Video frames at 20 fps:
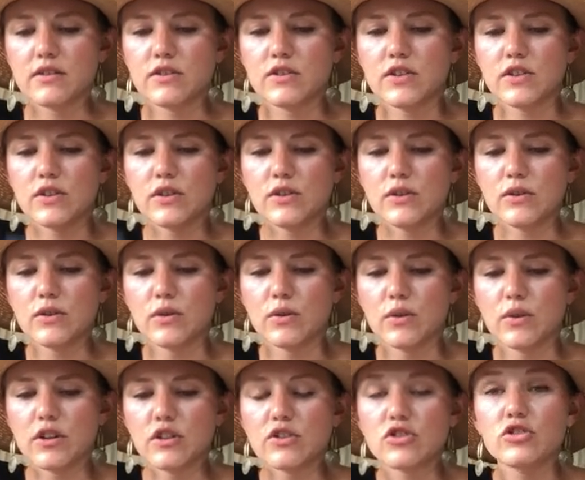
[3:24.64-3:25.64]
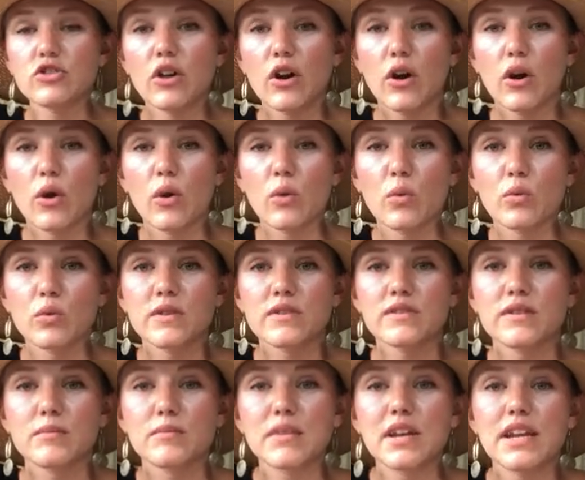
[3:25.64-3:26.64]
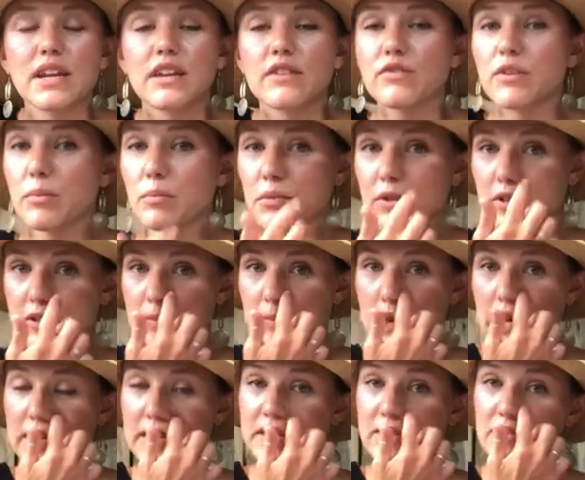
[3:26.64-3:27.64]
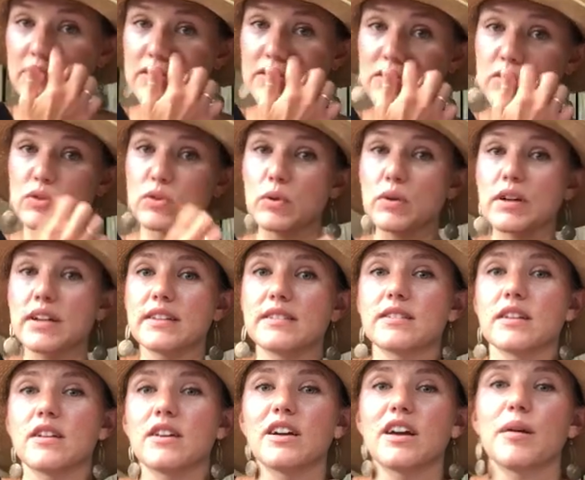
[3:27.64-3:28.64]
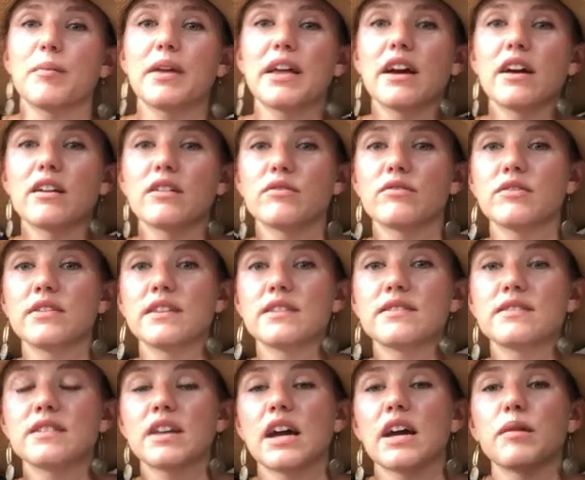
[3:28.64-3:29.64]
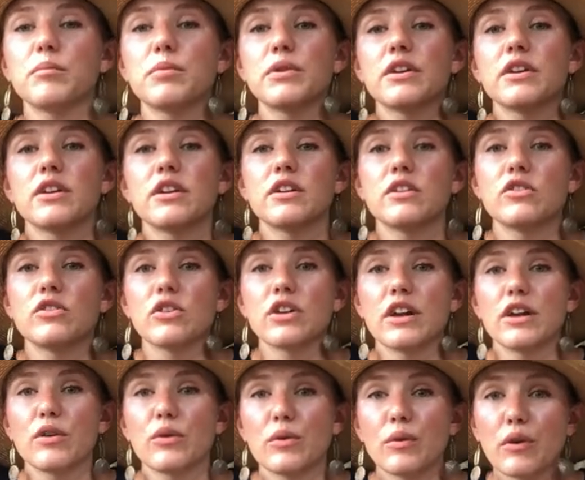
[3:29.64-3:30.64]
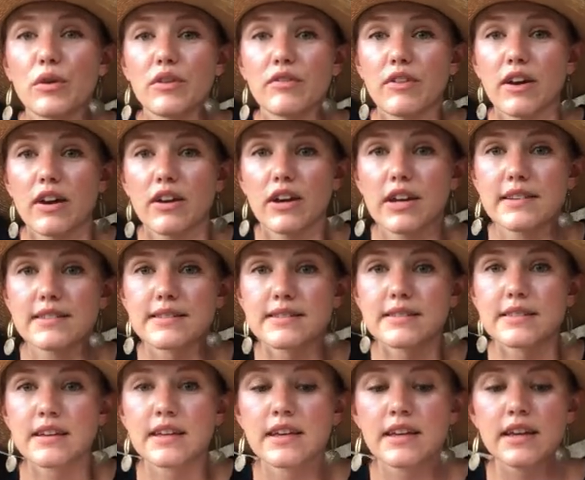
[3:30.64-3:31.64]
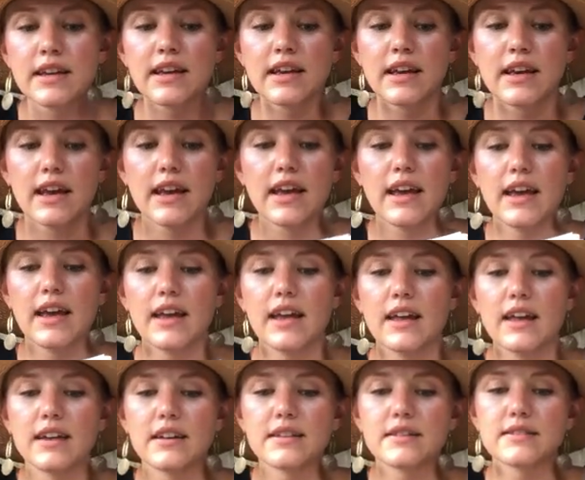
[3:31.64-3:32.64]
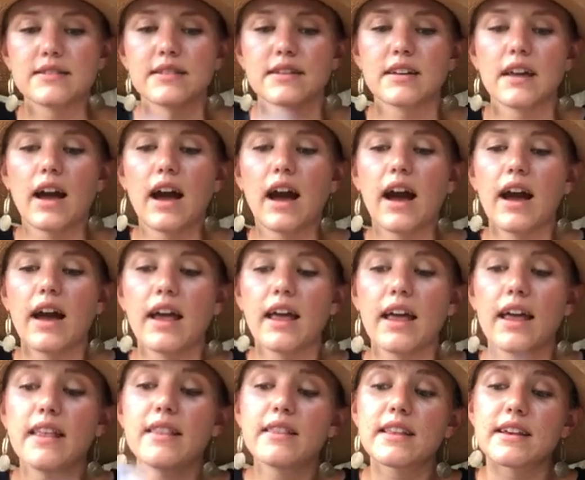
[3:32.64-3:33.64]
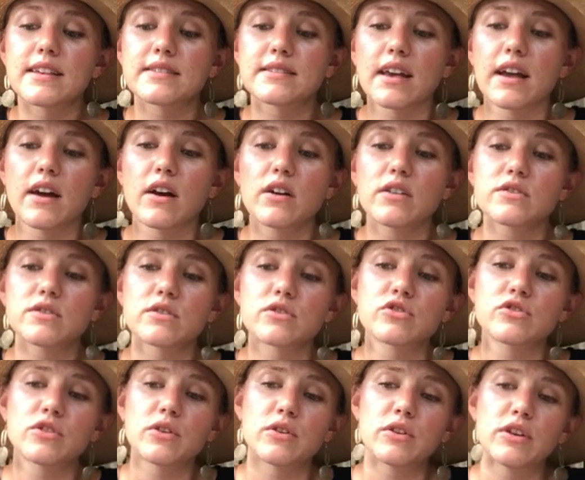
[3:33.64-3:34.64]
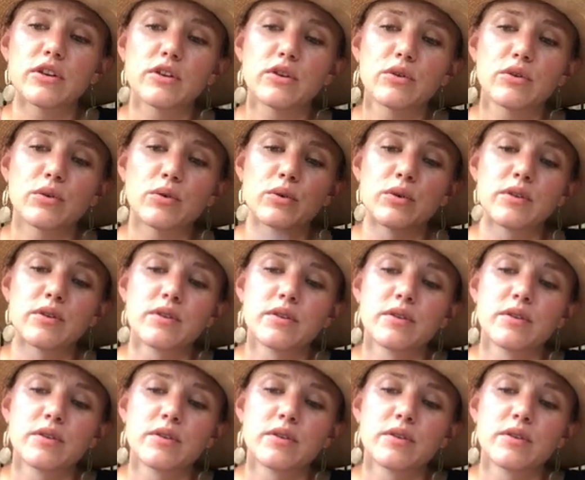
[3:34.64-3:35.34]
to show was the many different perspectives and stories that are coming out of this time period during coronavirus. And I, in this, I also show you,